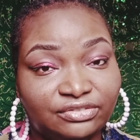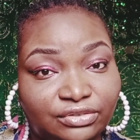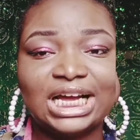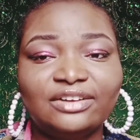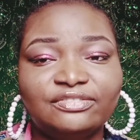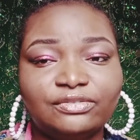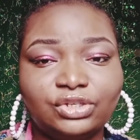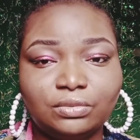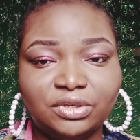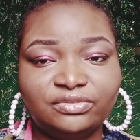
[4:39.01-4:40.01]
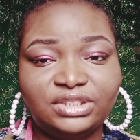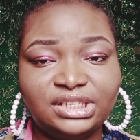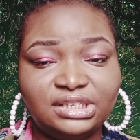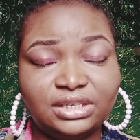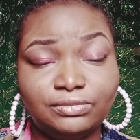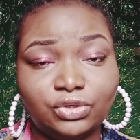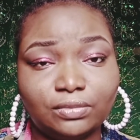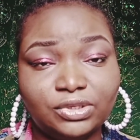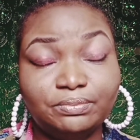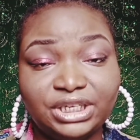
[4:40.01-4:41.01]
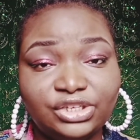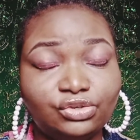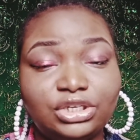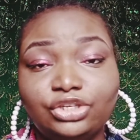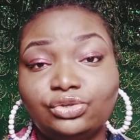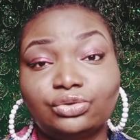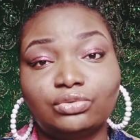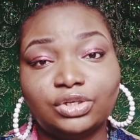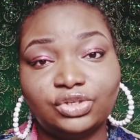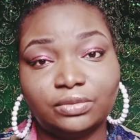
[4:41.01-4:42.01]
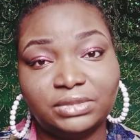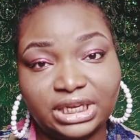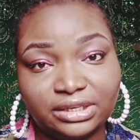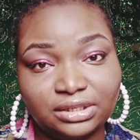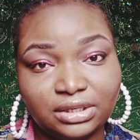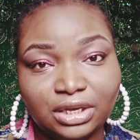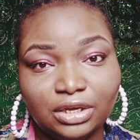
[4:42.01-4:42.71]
If you have some of these symptoms, please, you need to run some tests.